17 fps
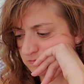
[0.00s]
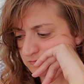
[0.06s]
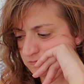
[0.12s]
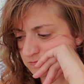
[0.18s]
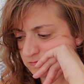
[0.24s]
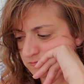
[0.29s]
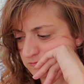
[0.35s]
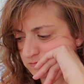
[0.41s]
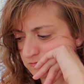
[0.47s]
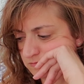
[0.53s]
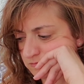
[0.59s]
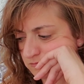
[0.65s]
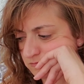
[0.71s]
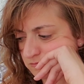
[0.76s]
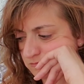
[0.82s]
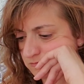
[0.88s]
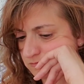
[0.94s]

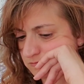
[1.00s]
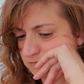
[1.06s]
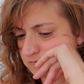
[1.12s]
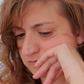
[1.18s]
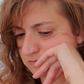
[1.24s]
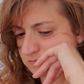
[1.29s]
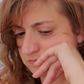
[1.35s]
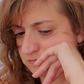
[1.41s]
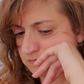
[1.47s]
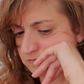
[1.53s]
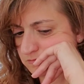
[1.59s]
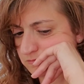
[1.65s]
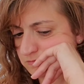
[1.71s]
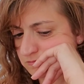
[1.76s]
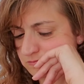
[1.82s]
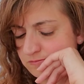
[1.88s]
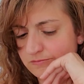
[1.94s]

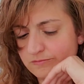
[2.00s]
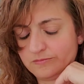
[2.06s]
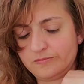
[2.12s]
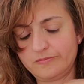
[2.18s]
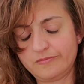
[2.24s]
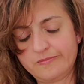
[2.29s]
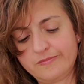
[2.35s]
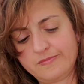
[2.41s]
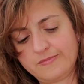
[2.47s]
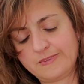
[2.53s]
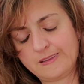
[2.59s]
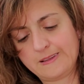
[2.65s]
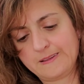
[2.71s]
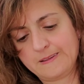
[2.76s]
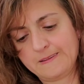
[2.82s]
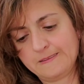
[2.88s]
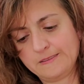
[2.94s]

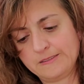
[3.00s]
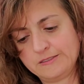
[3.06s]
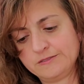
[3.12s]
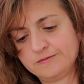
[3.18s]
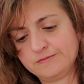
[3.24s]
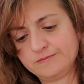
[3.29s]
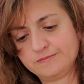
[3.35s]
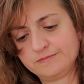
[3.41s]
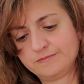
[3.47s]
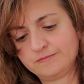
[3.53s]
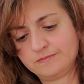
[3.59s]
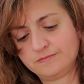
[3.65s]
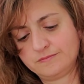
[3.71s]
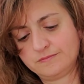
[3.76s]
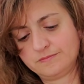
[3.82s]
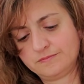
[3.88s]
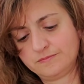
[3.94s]

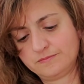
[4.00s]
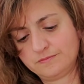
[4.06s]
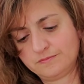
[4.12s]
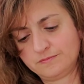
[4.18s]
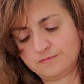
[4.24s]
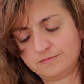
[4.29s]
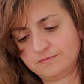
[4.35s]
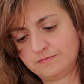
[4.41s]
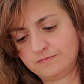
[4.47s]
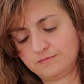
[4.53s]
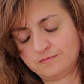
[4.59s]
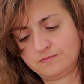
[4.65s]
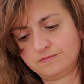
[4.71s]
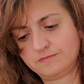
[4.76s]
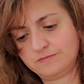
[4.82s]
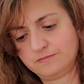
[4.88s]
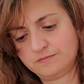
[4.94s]

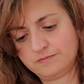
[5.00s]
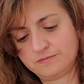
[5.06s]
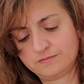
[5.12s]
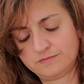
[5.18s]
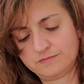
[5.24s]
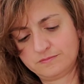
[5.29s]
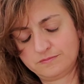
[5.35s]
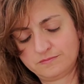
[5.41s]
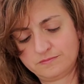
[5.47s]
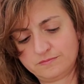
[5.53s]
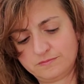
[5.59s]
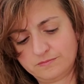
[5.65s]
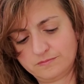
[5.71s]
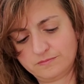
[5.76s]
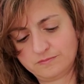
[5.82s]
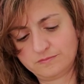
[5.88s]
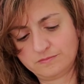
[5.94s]

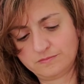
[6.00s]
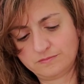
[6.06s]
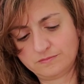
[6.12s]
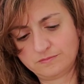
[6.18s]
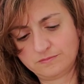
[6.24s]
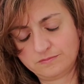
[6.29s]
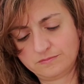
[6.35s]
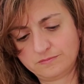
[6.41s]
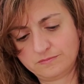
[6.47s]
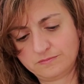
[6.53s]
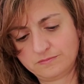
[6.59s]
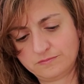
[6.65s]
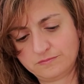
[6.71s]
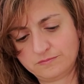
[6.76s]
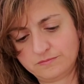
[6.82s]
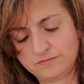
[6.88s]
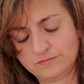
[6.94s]

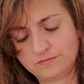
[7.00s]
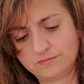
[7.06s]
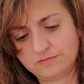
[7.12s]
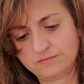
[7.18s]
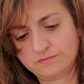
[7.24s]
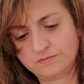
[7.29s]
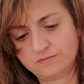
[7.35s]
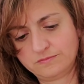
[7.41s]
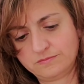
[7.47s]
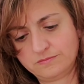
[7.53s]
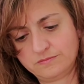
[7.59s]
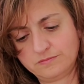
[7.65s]
[no speech]